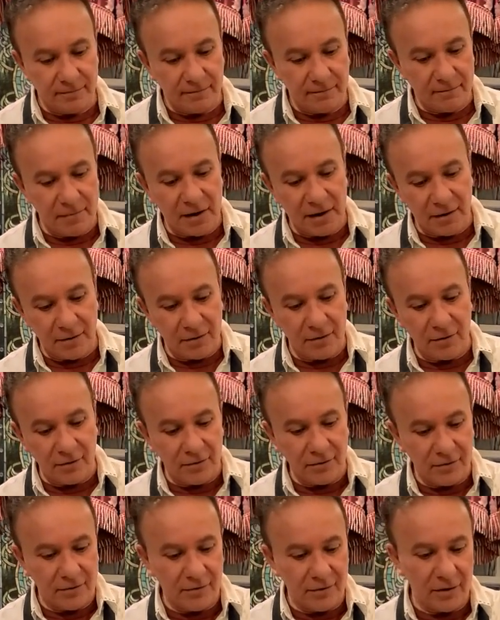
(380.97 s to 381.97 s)
Bingo.
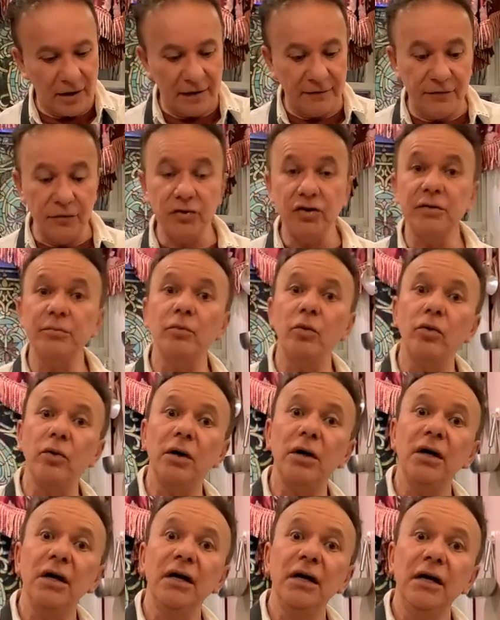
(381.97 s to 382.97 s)
All right. If you need
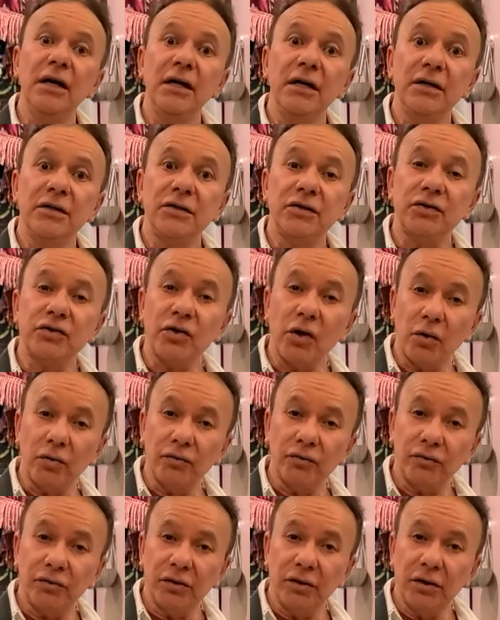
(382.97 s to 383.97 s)
more salt,
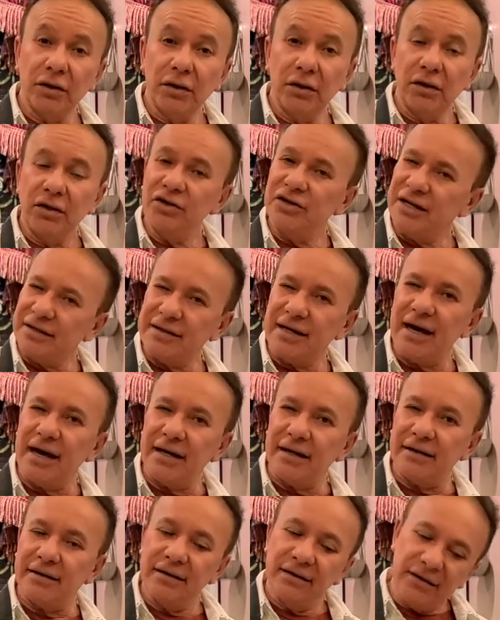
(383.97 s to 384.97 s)
you just add
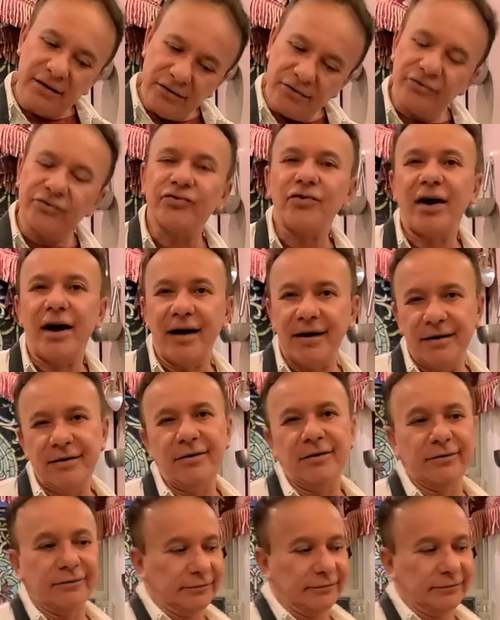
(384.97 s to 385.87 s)
it. You try, you know.